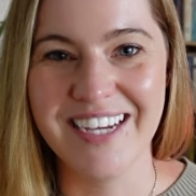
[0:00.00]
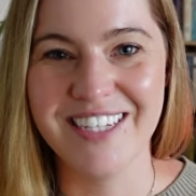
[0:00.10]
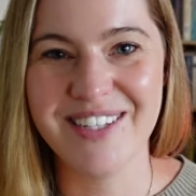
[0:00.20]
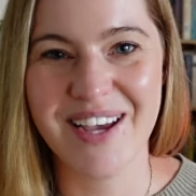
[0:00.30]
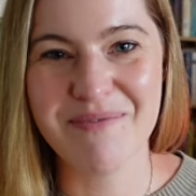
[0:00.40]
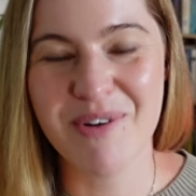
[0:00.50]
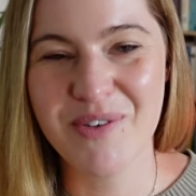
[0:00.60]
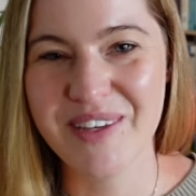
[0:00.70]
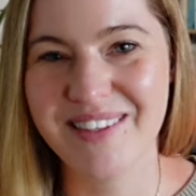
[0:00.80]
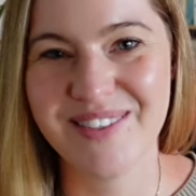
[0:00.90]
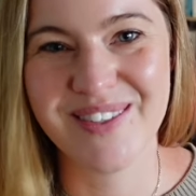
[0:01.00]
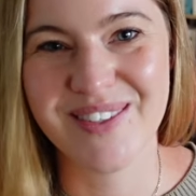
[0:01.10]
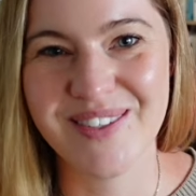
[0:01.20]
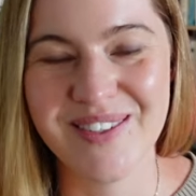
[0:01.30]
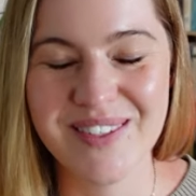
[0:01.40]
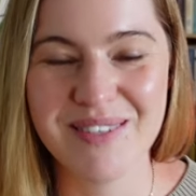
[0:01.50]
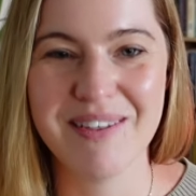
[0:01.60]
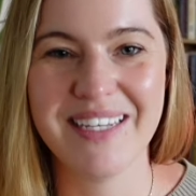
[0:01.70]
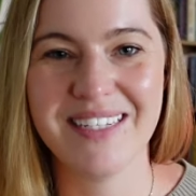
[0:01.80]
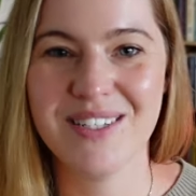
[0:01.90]
share more with you soon to
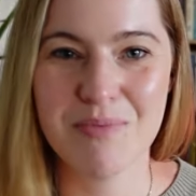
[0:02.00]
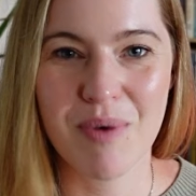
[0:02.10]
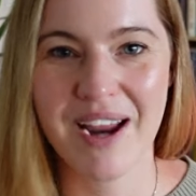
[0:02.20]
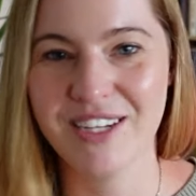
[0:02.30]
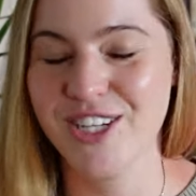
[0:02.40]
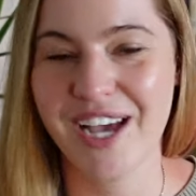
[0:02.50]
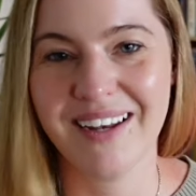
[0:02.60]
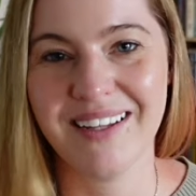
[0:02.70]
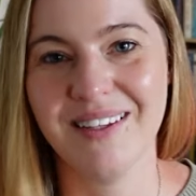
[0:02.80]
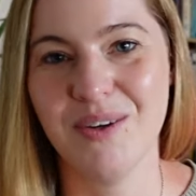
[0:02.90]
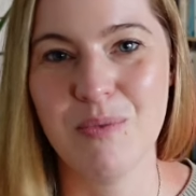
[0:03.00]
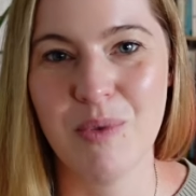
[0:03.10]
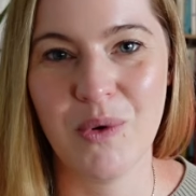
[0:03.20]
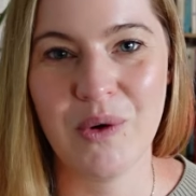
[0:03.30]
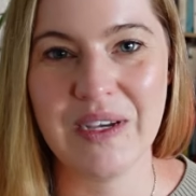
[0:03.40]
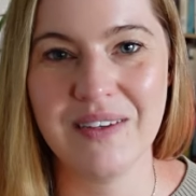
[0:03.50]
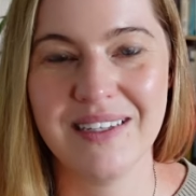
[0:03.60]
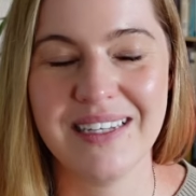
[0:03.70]
begin to branch out a little more